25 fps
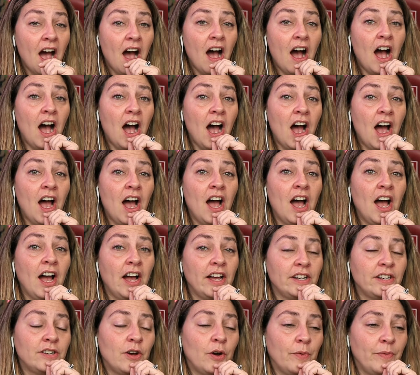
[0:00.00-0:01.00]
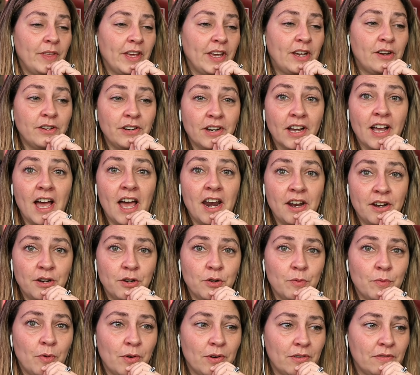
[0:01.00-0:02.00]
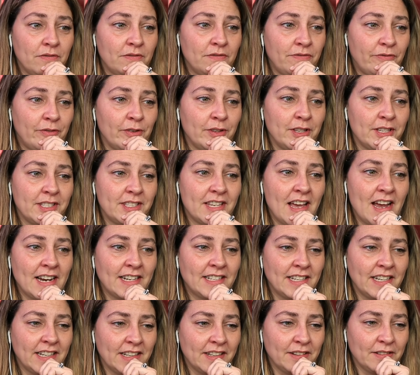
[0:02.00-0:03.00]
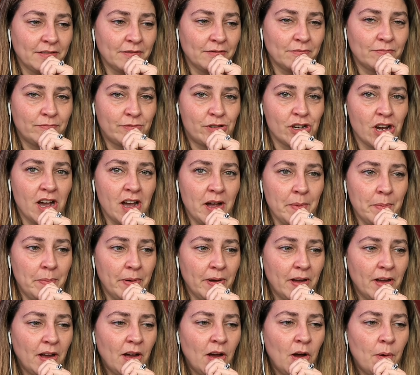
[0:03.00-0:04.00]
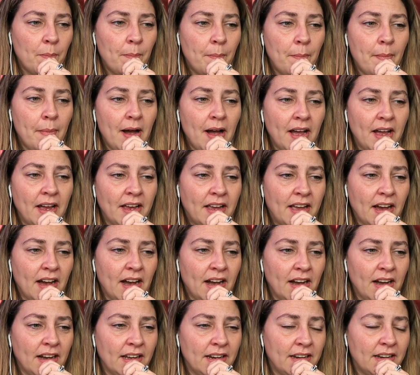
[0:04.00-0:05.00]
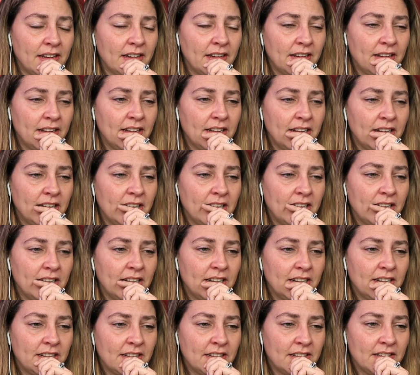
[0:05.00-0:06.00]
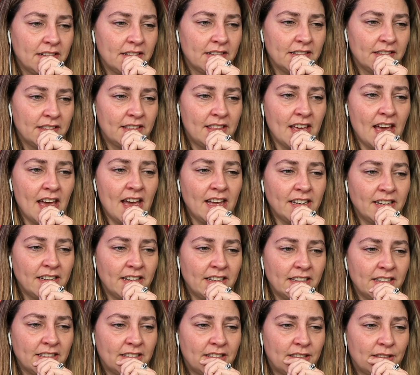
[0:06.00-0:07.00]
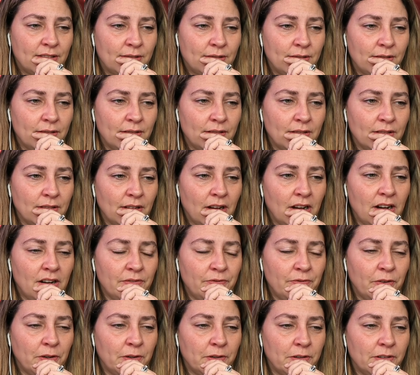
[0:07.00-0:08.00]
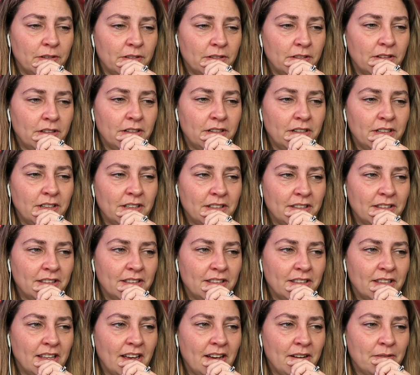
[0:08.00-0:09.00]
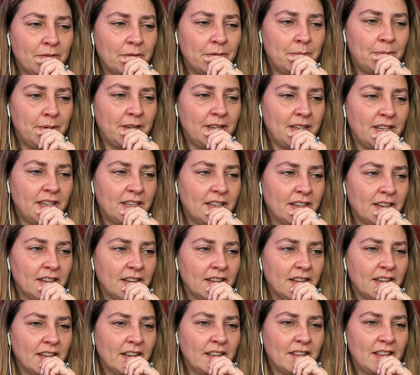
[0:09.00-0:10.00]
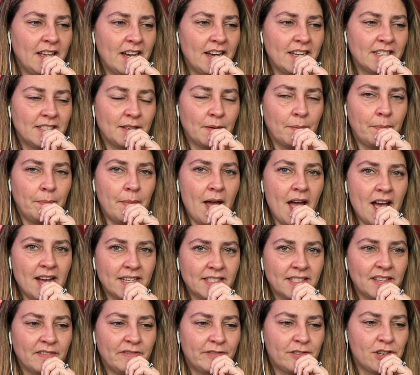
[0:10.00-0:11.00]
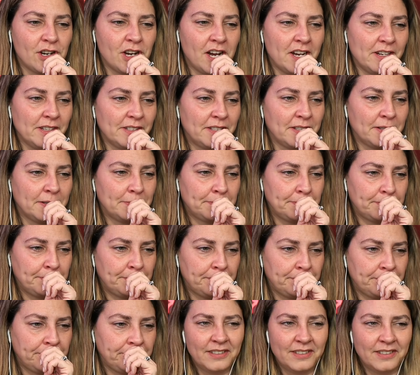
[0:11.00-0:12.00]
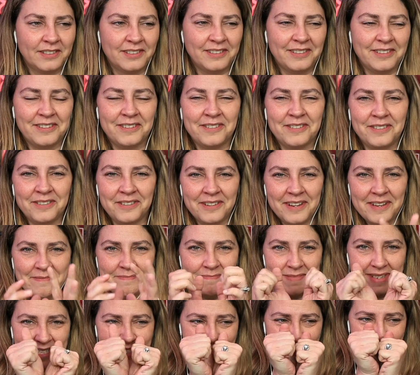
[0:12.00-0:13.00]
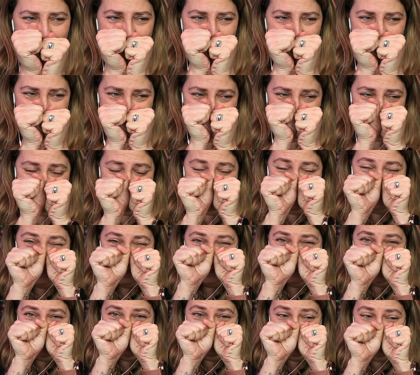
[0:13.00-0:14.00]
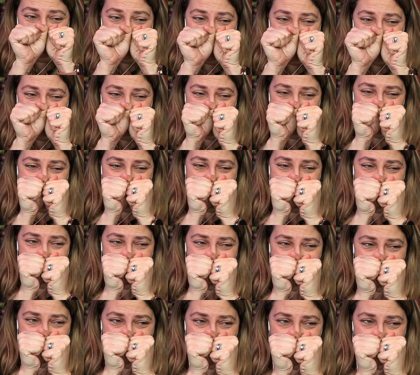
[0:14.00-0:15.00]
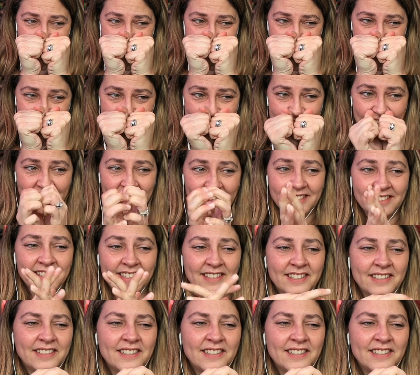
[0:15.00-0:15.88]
No, they couldn't have got a newborn for this acting job. My God. That is awful. That is a massive child. Oh, I miss when my kids had little tiny hands like that.